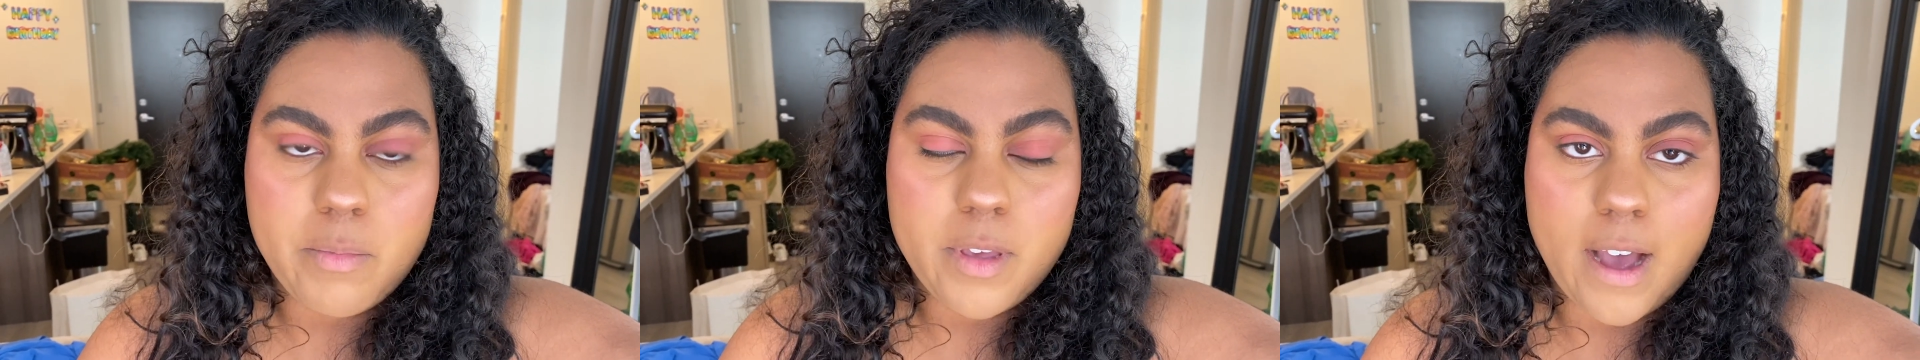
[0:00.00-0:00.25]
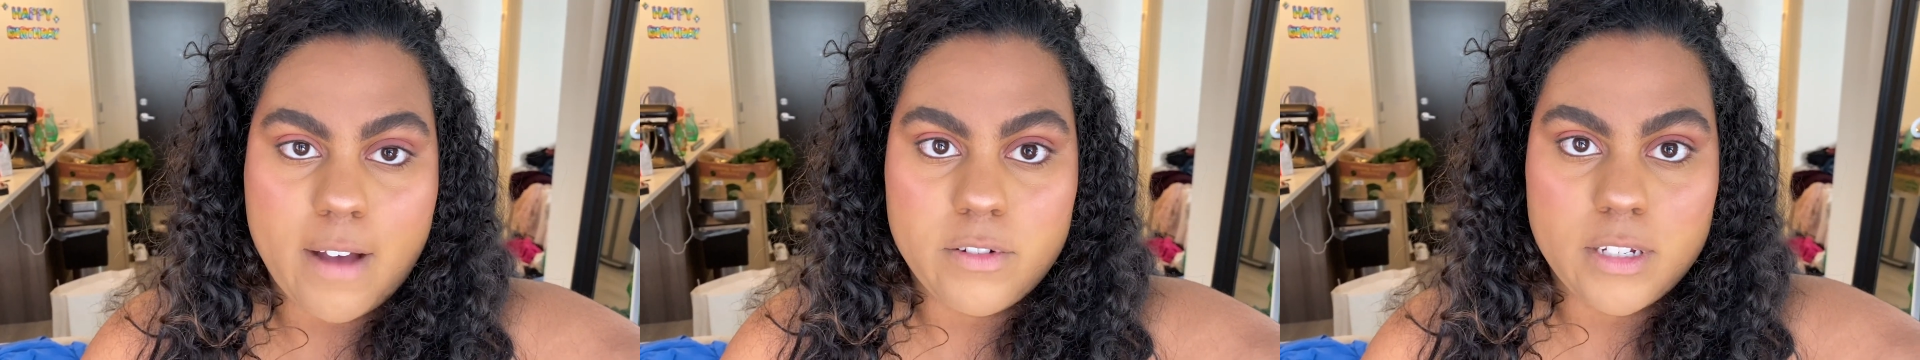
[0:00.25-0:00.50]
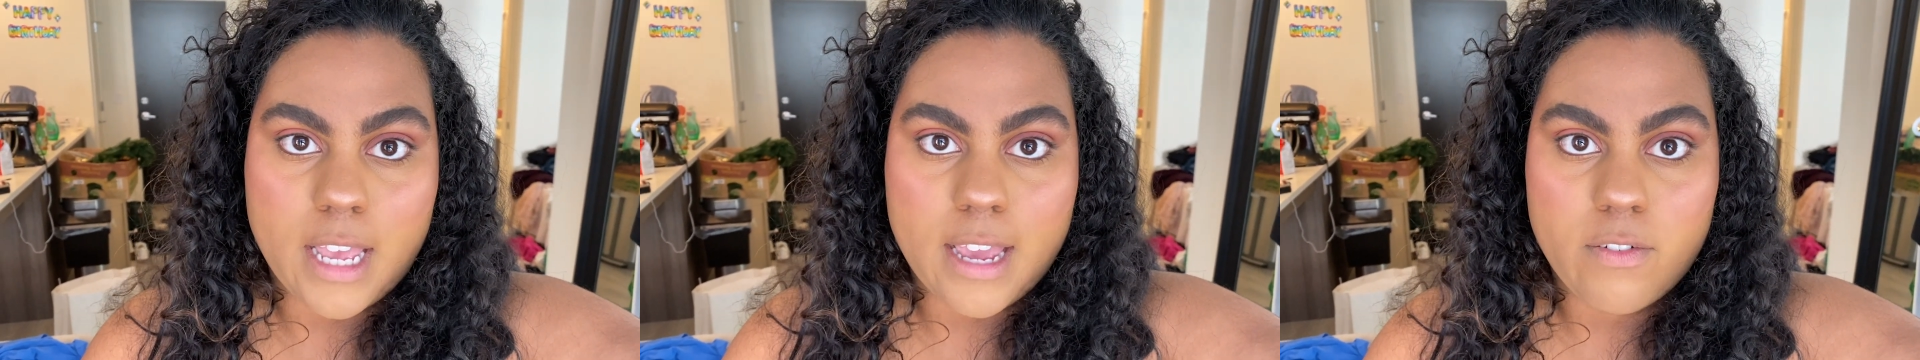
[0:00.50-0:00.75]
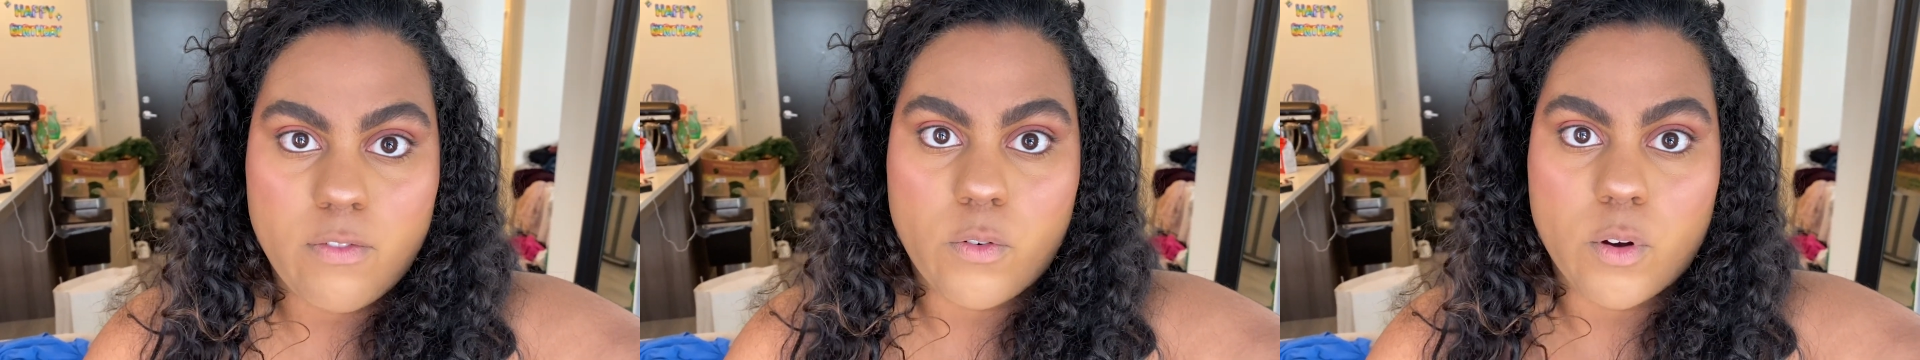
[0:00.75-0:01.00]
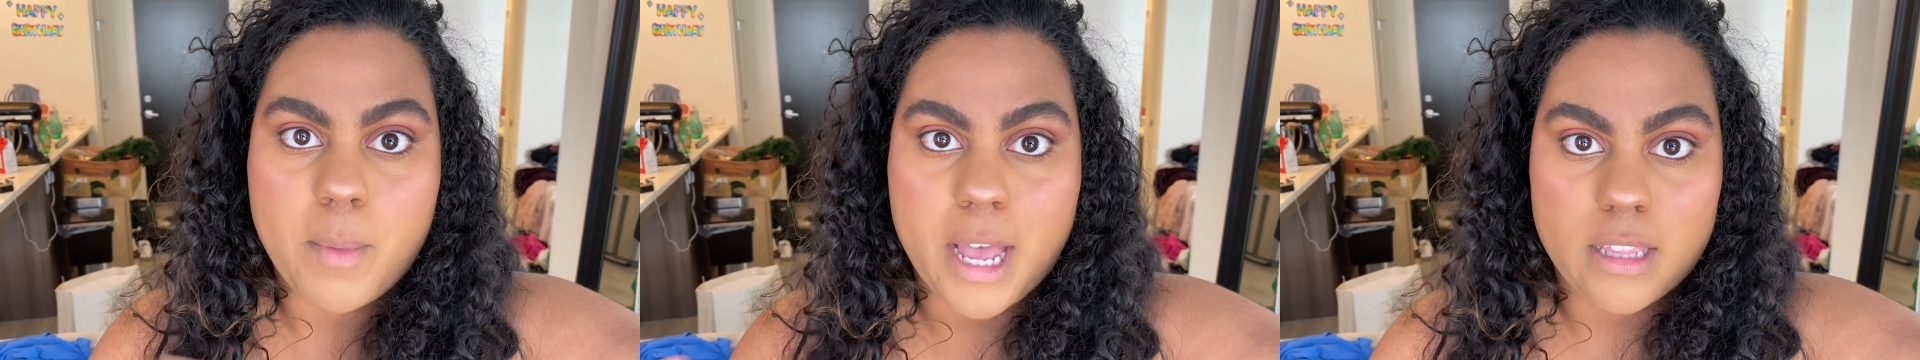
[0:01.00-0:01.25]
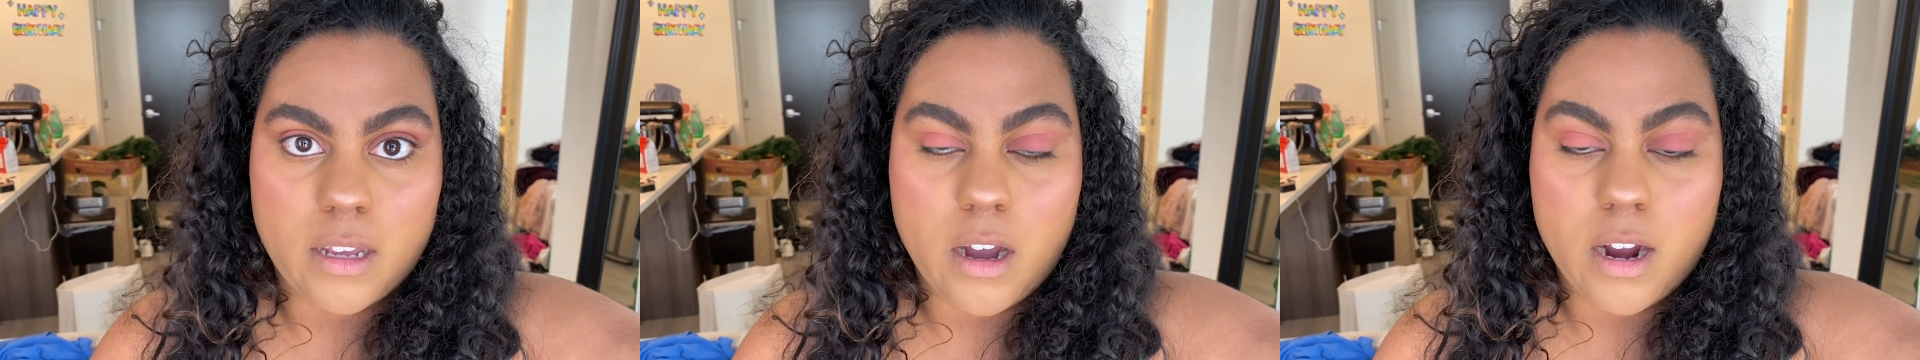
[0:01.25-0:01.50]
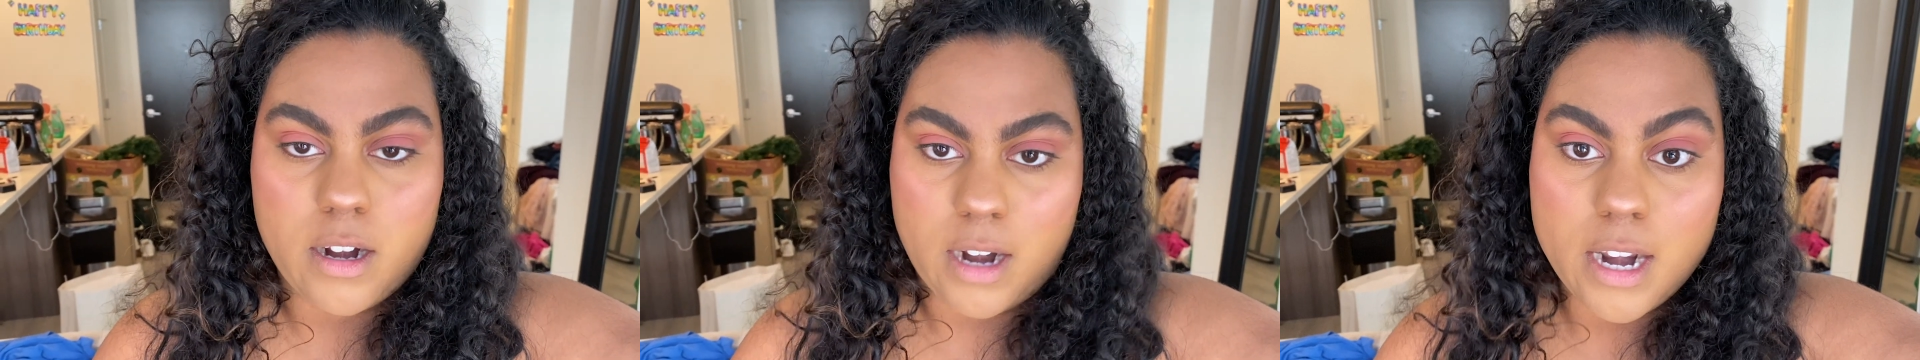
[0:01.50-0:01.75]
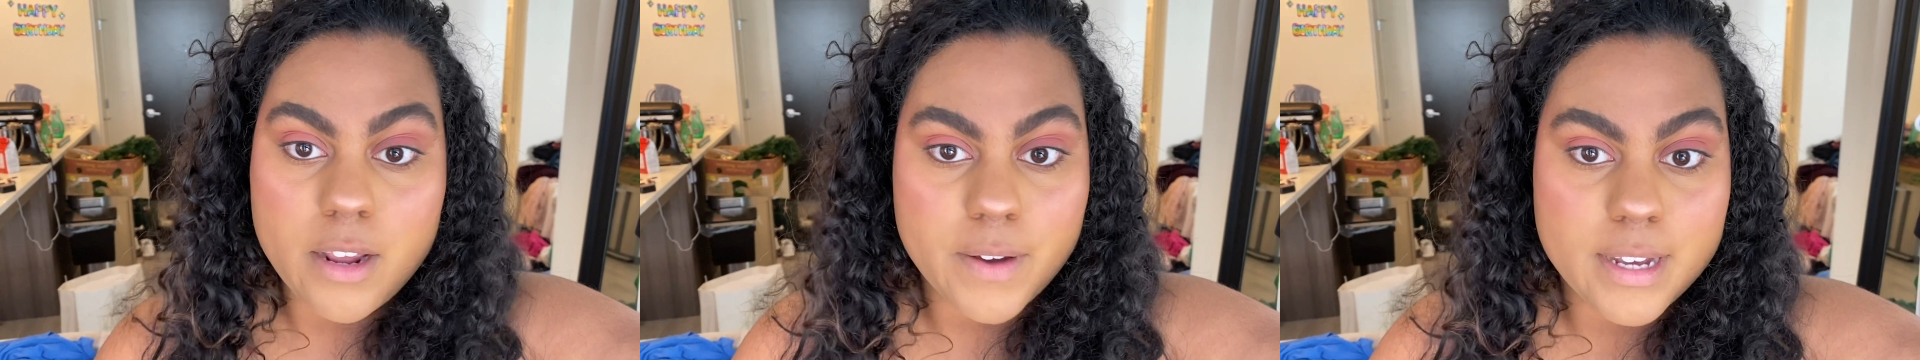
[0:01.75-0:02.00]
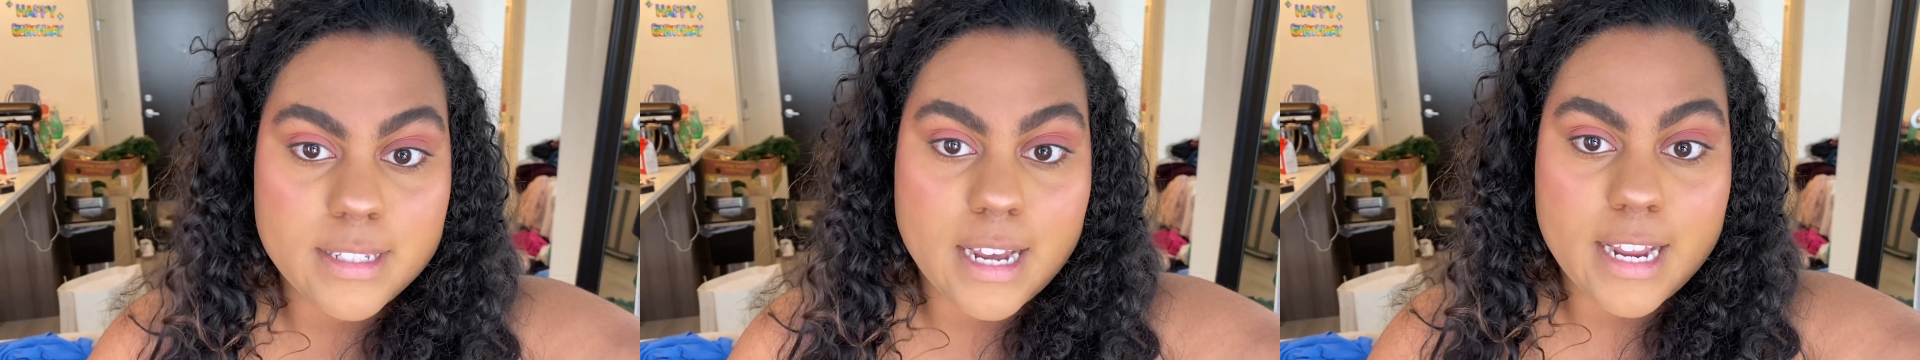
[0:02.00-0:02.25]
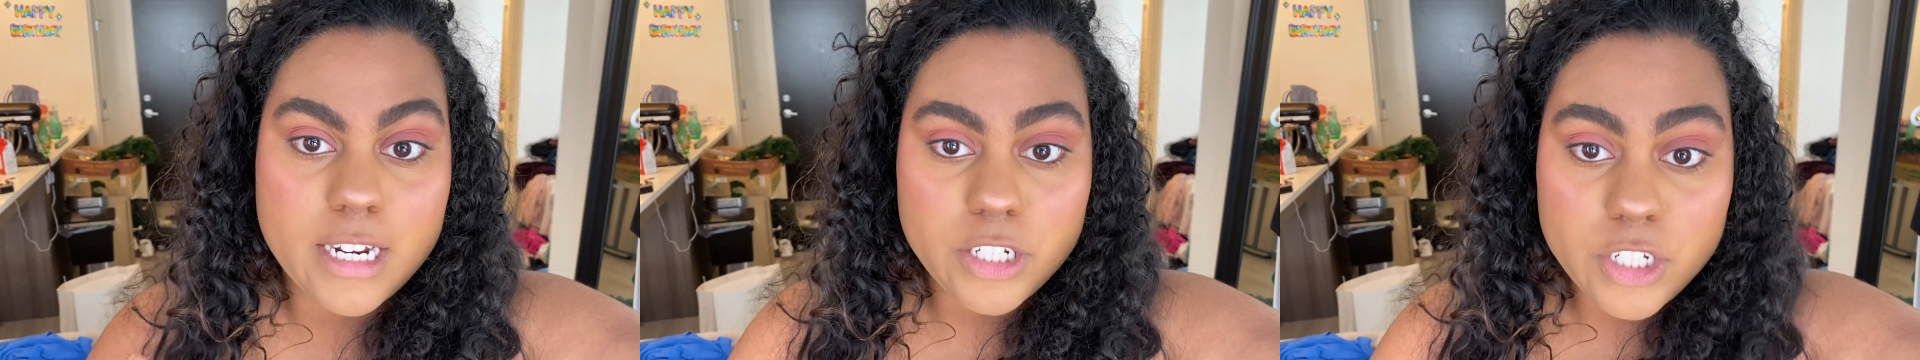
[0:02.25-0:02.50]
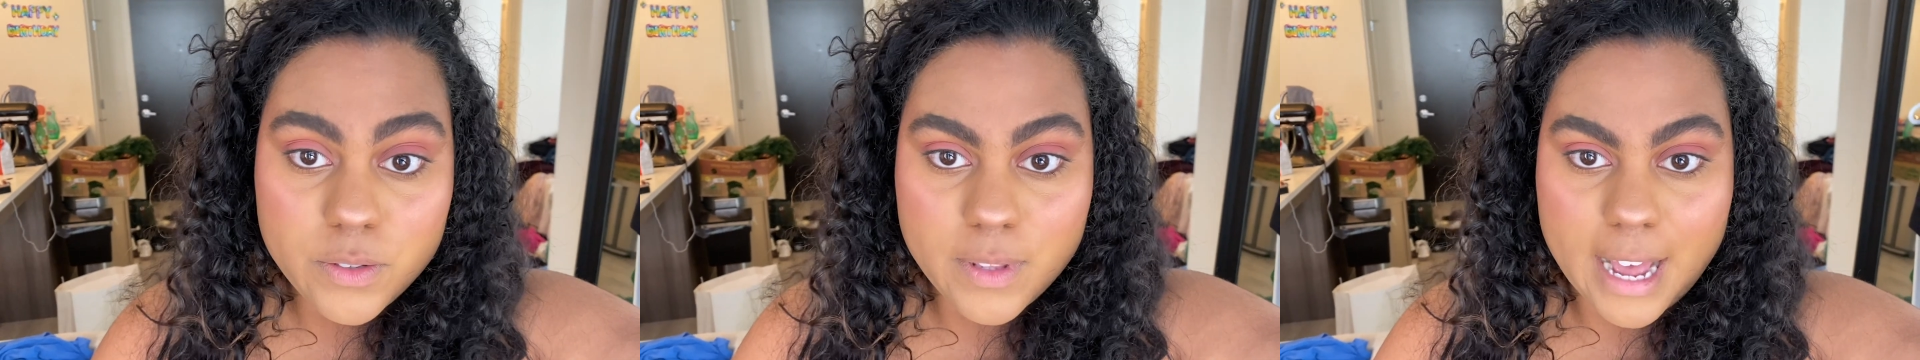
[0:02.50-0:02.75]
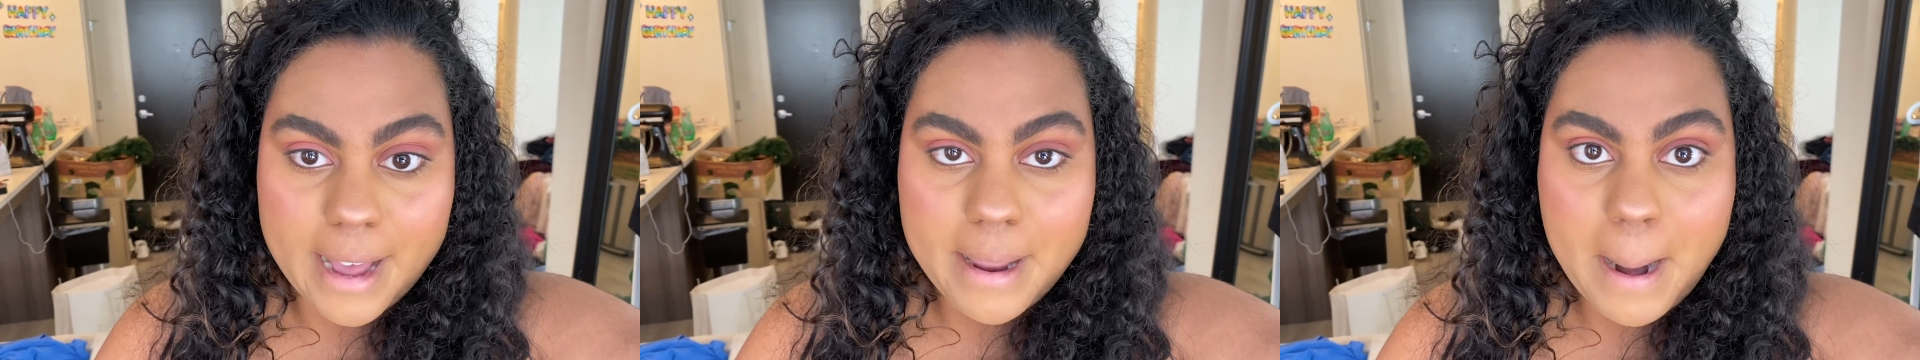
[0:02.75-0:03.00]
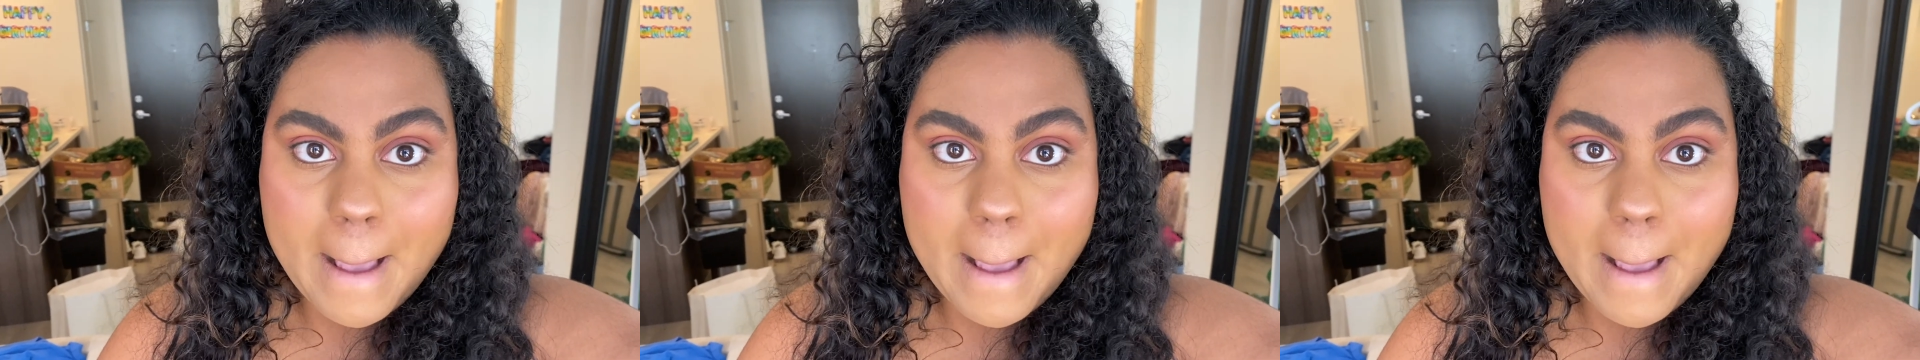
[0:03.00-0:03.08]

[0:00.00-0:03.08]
you have to like format the card. Anyways, I didn't do that,